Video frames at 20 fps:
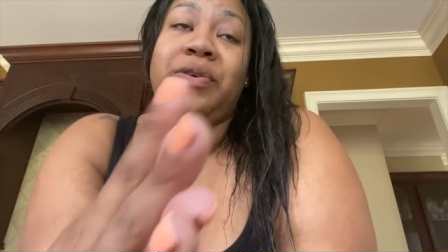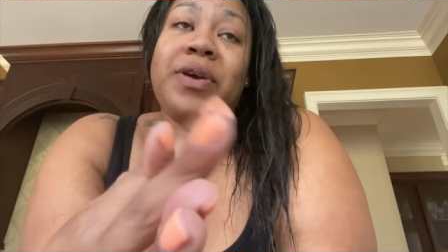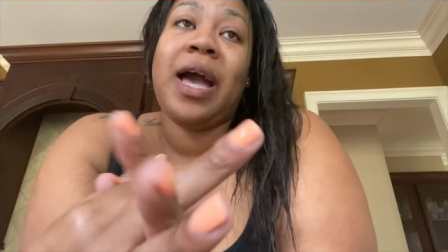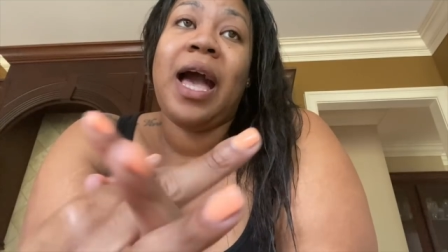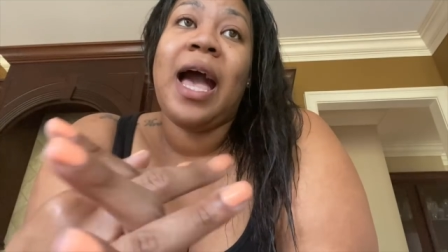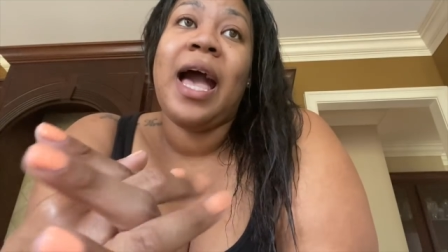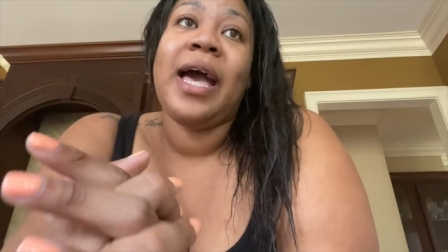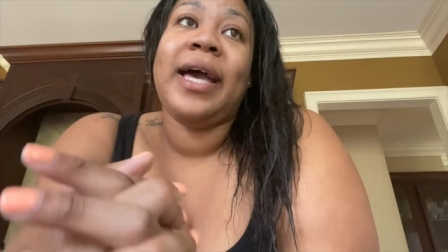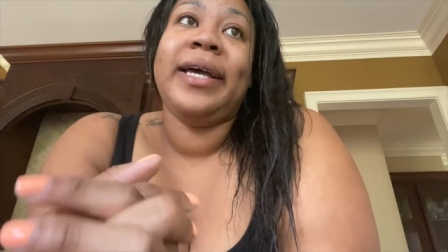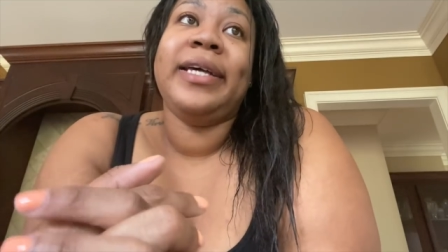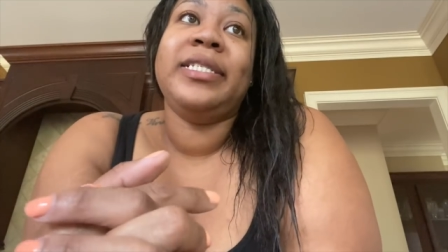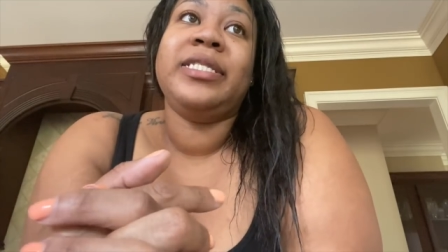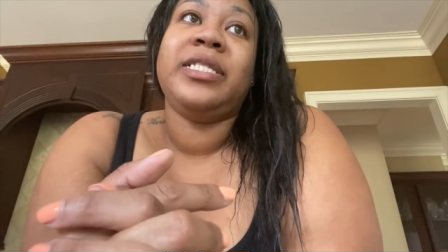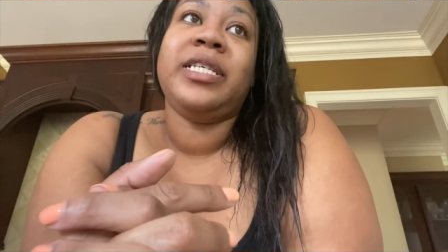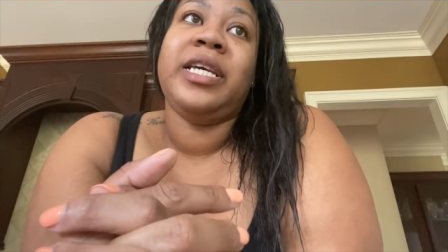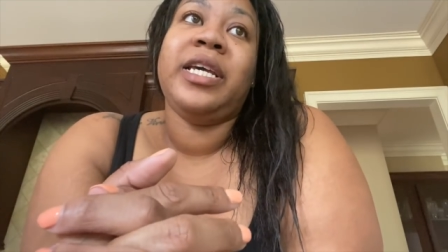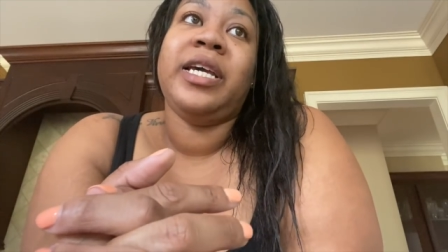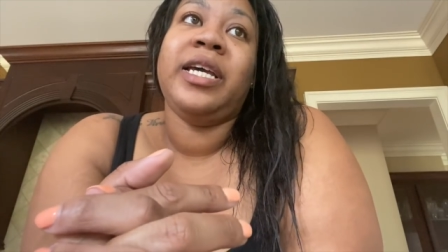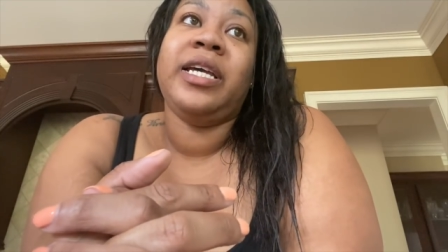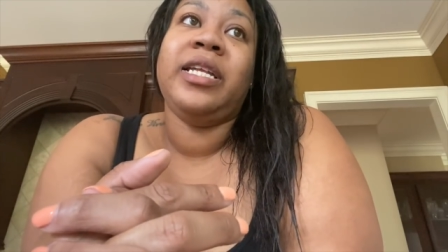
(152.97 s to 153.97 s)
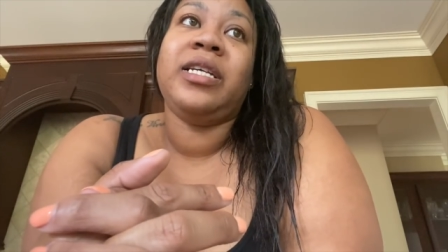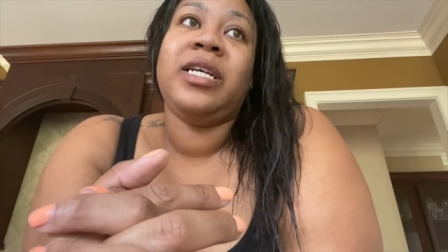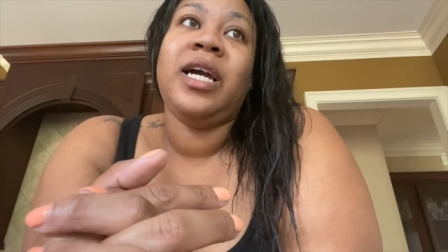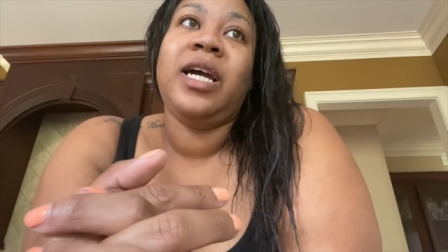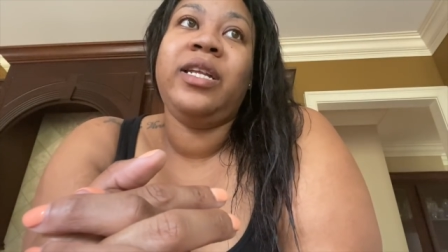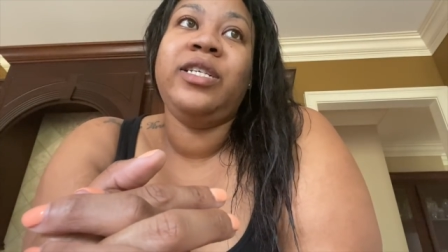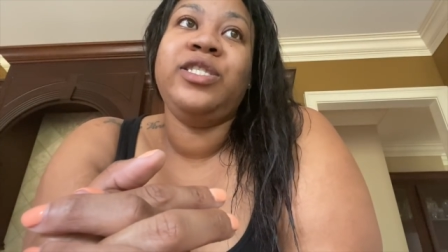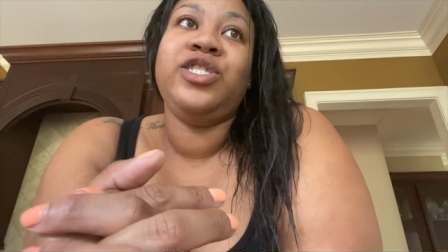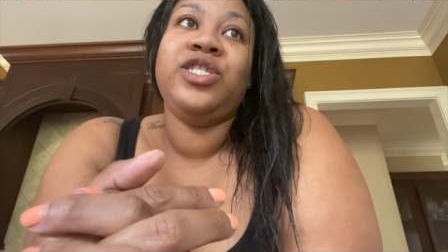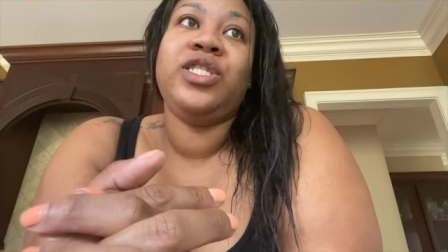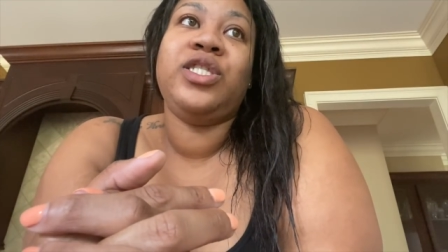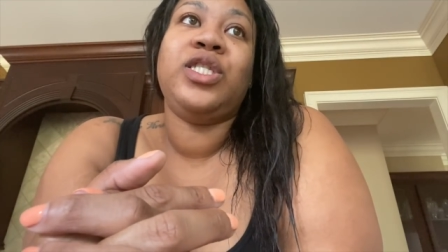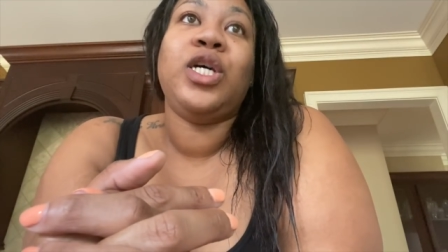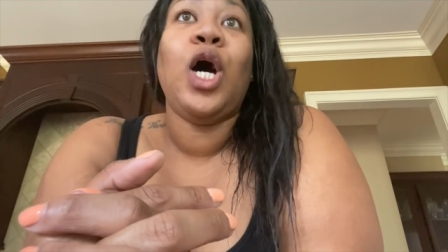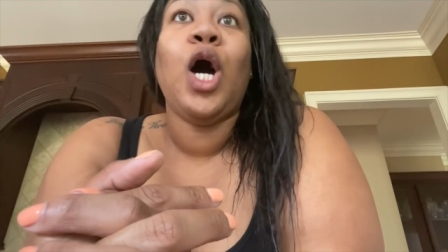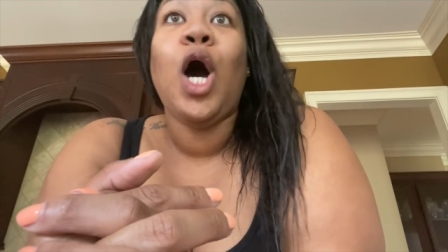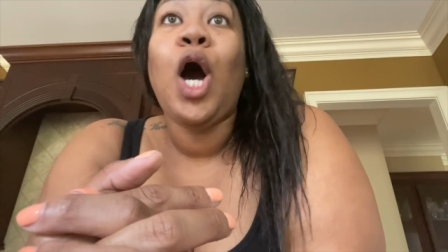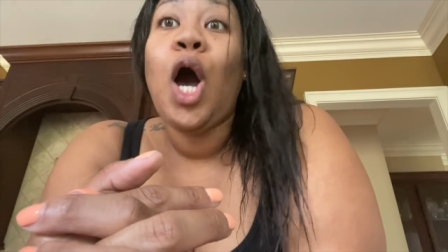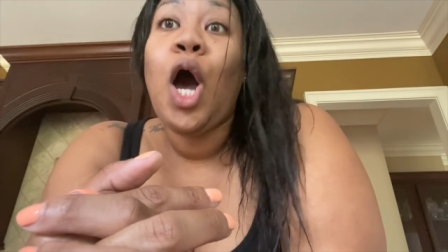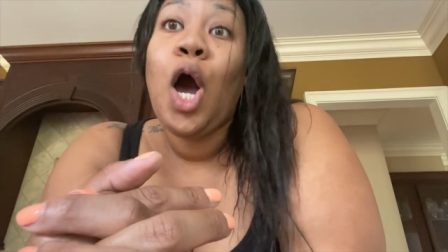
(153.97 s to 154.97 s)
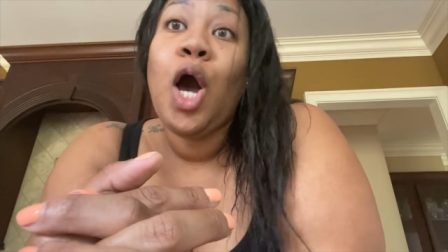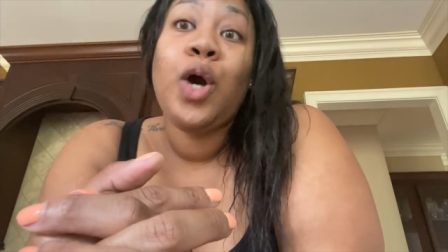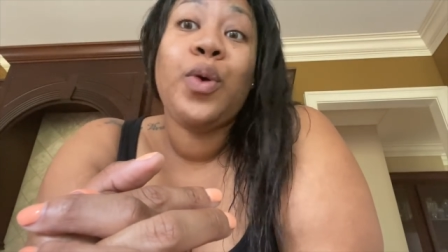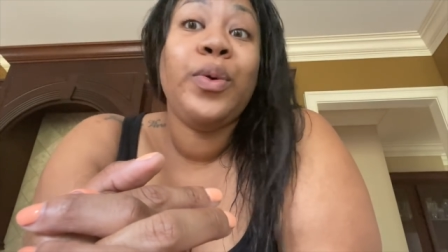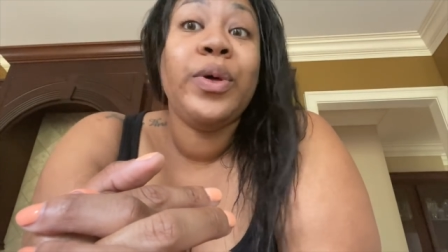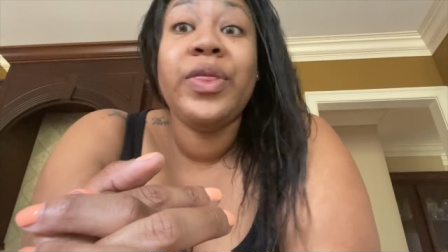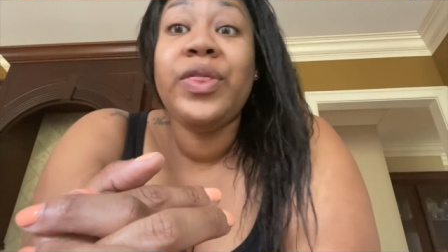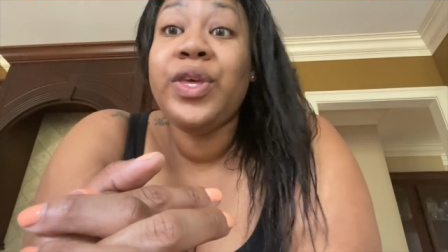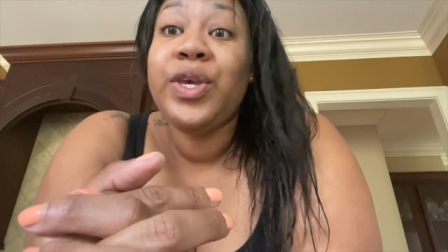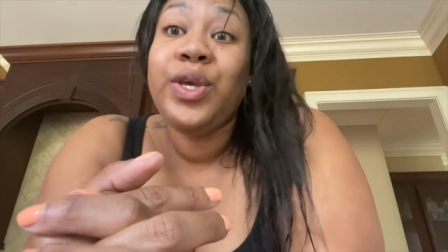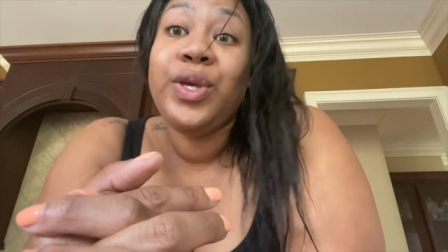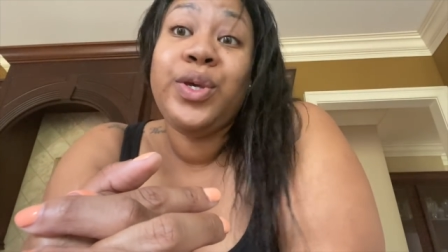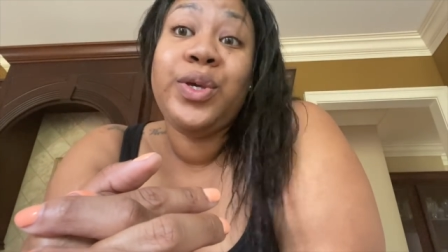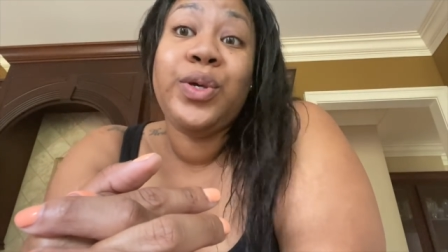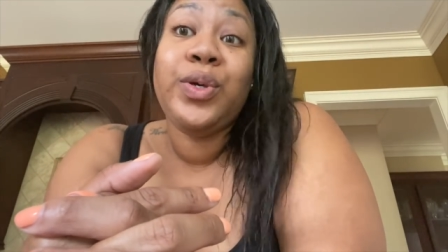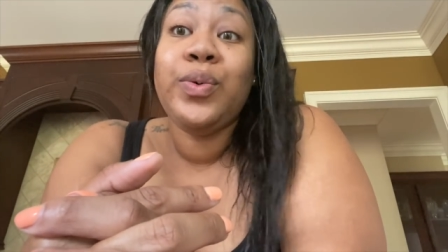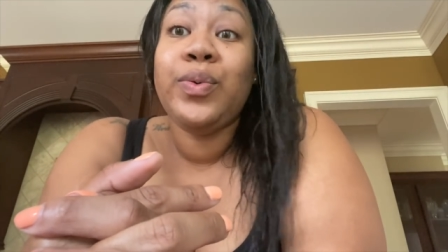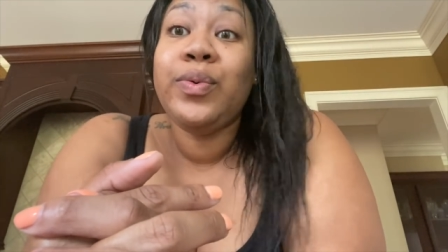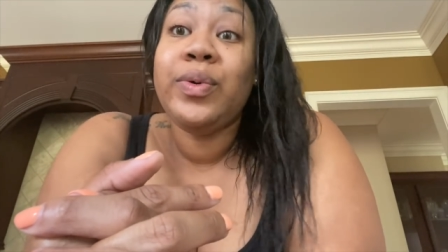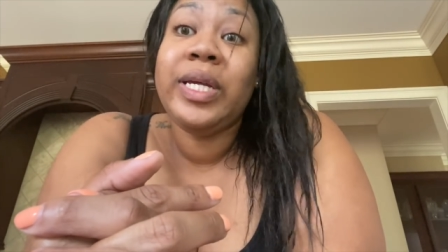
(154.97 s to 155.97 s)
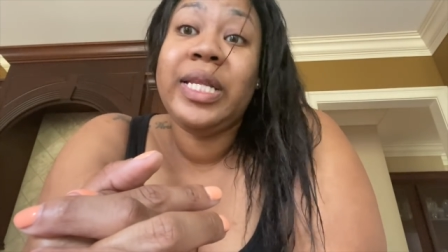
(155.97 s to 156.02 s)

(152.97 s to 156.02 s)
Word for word: guys and kind of just talk with you